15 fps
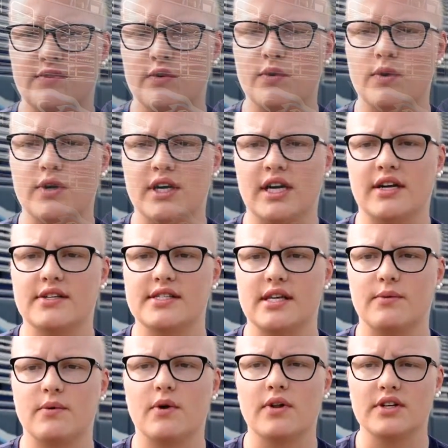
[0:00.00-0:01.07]
for? And I was
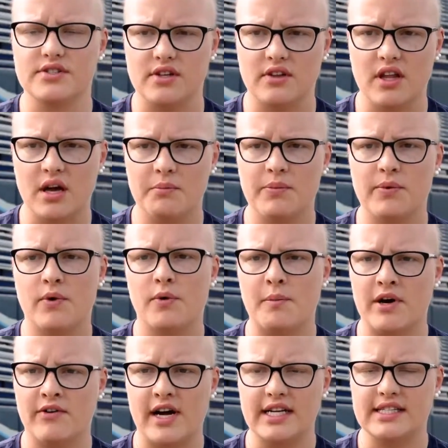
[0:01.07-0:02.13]
like, well, there's a lump on
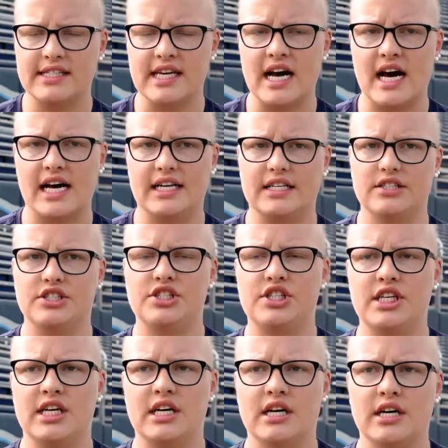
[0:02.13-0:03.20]
my right side. And
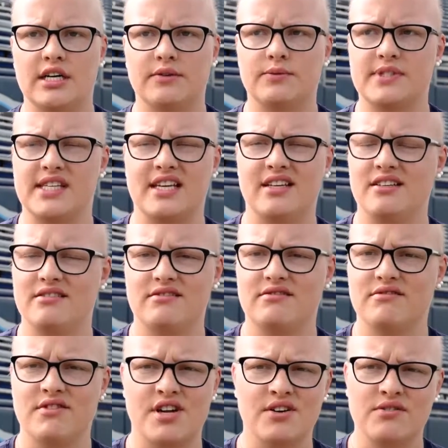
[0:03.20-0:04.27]
she was like,
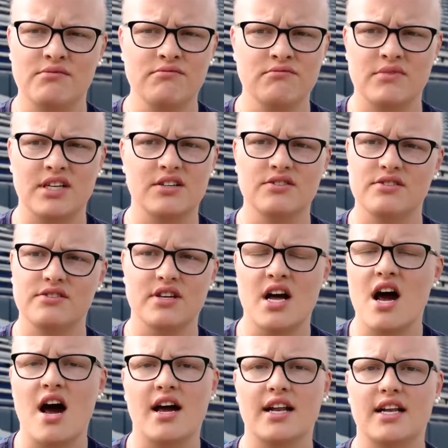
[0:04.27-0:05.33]
no, there's
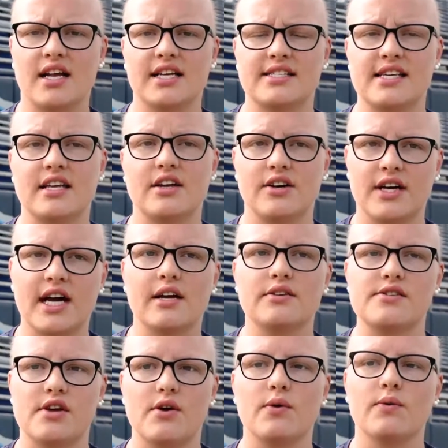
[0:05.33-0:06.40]
not. And I said, okay,
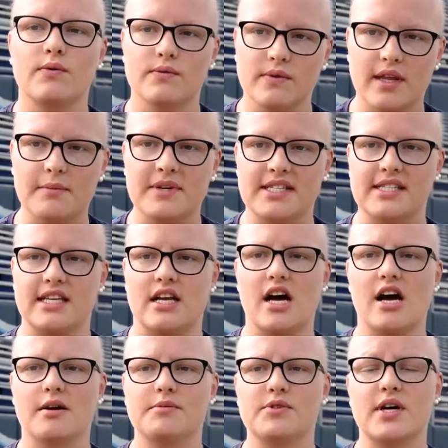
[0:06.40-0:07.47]
so let me sit
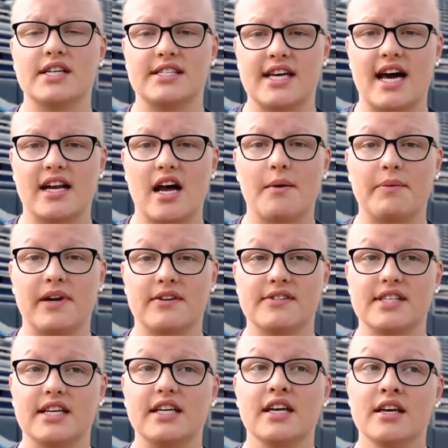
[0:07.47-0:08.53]
up. So I sat up and I was
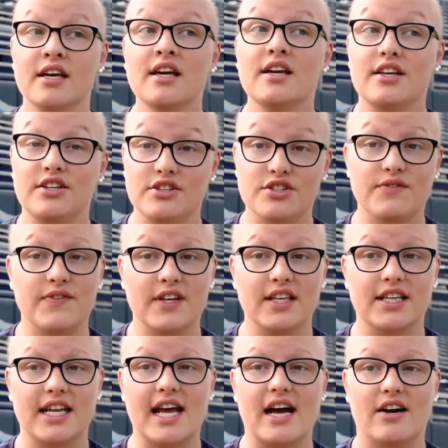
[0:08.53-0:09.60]
like, you should feel
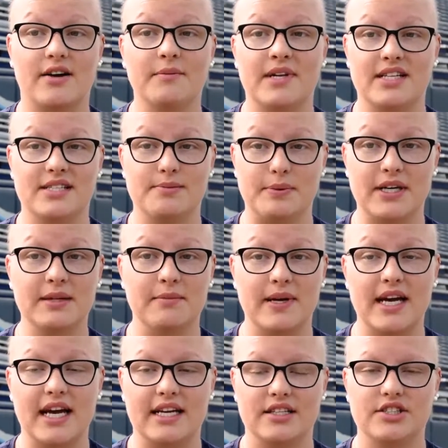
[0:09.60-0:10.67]
it now. I mean, it's pretty
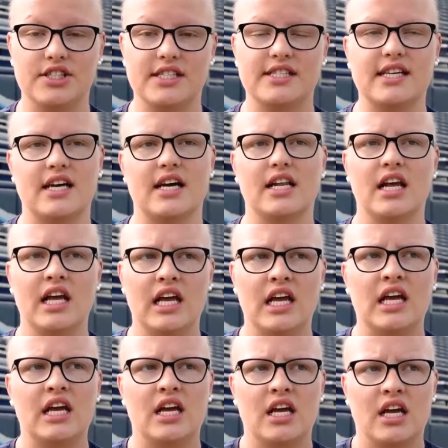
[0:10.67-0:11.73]
big. She said,
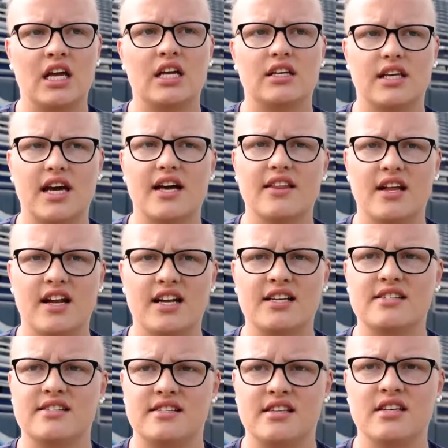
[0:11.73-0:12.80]
yeah, that
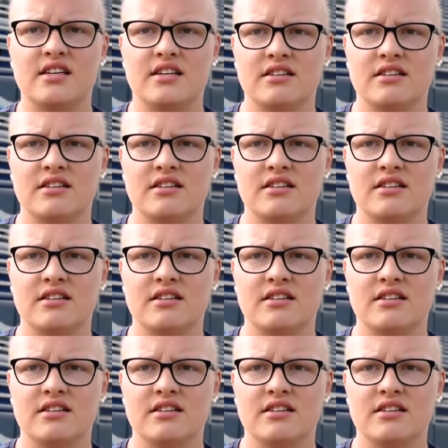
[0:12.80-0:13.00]
is